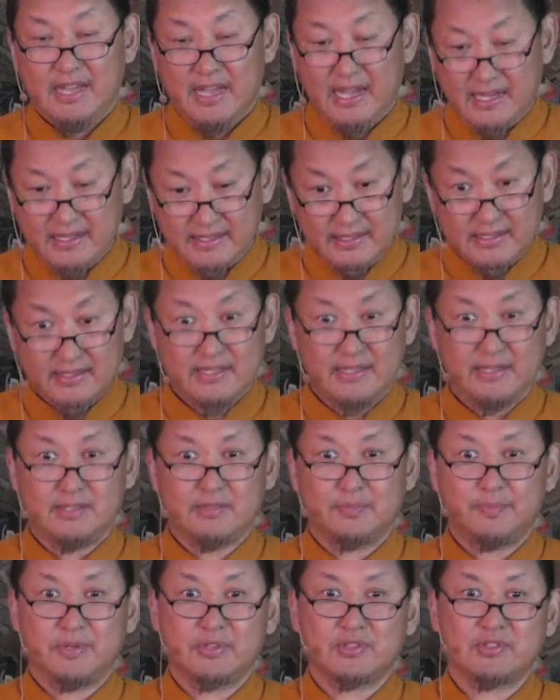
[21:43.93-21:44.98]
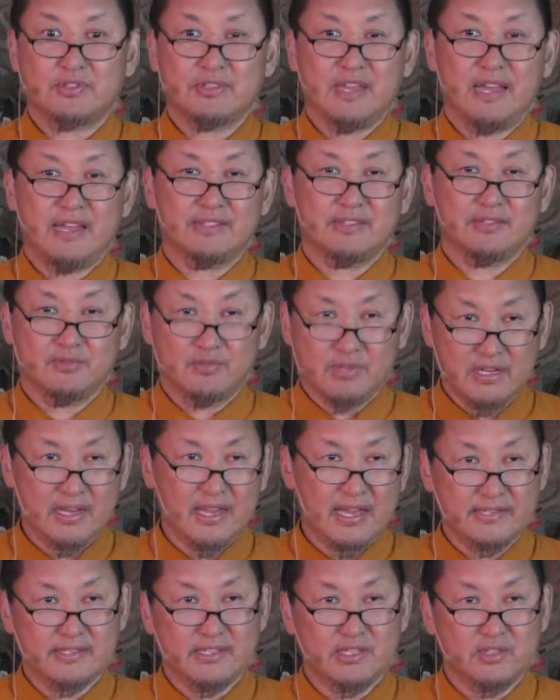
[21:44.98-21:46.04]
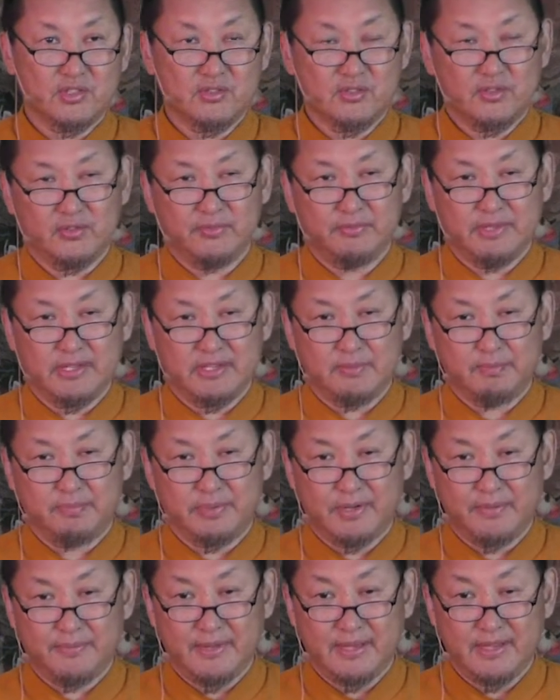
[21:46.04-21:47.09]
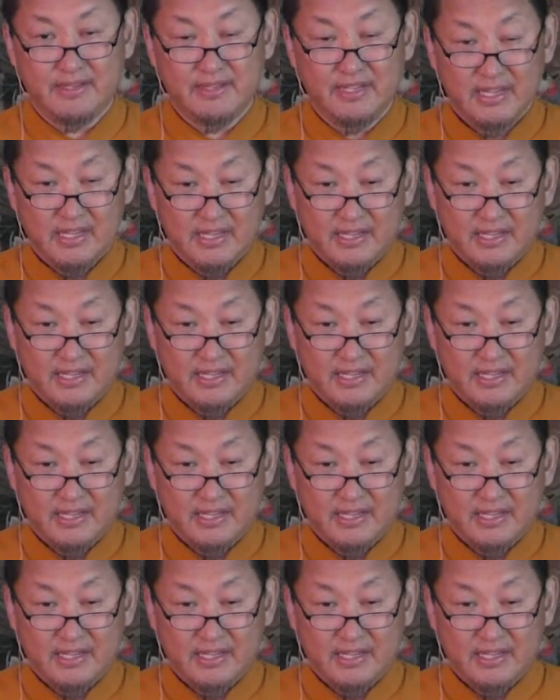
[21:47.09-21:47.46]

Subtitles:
and this person has a realization of the impermanent,